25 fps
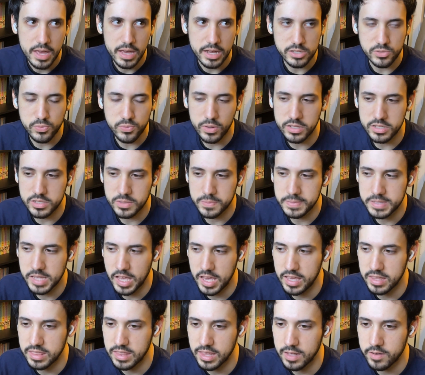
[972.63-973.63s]
as well as
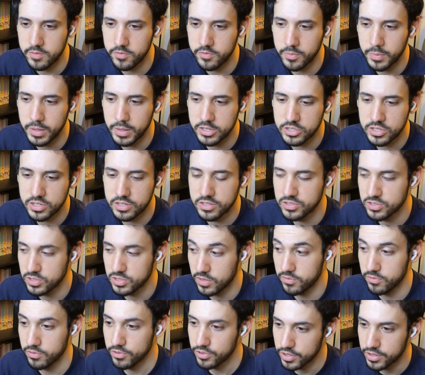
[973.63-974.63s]
obtain the information and
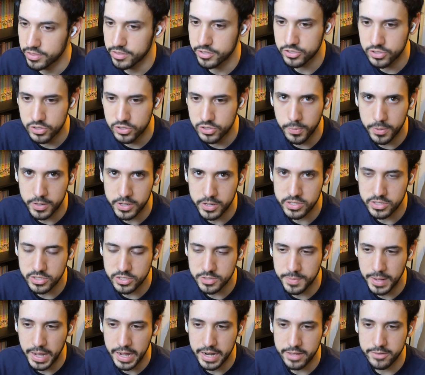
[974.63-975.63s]
stuff within this new person's
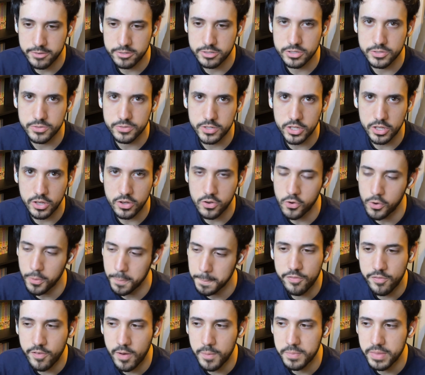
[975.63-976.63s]
body, which is really cool.
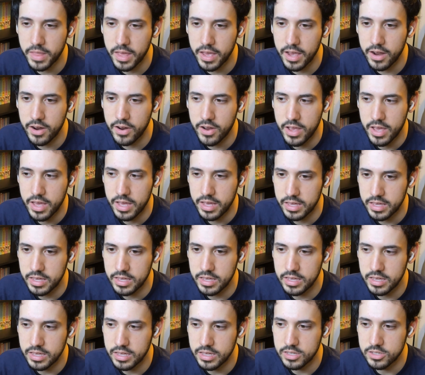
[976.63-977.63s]
From there,
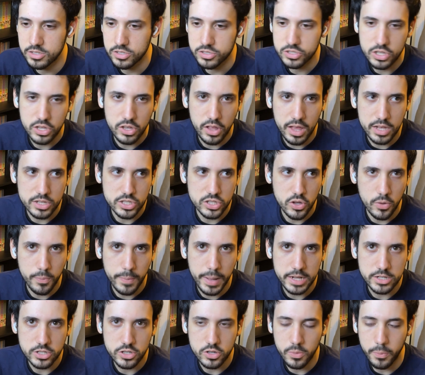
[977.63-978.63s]
he still has no
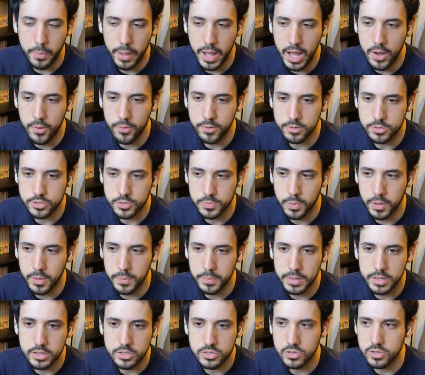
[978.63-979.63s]
magical powers, but
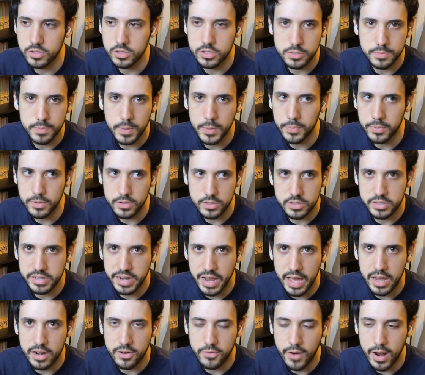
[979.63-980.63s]
because all these people are
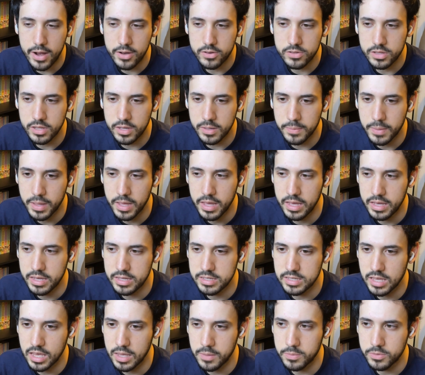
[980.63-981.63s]
dead around him,
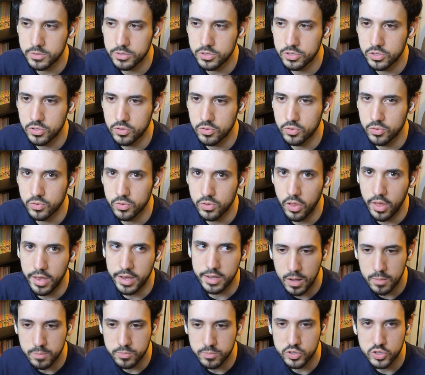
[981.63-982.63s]
he's able to like
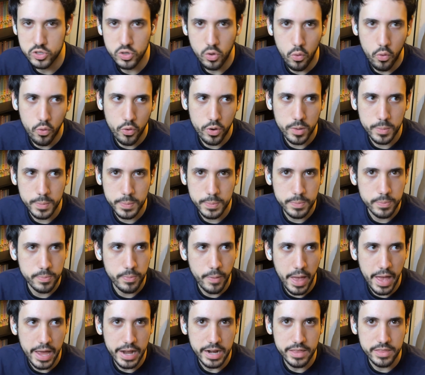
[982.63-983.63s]
absorb
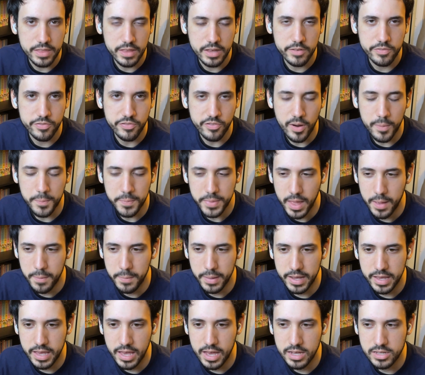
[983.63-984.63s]
anything from them,
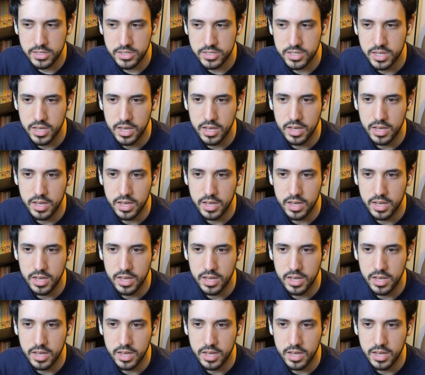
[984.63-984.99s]
I guess.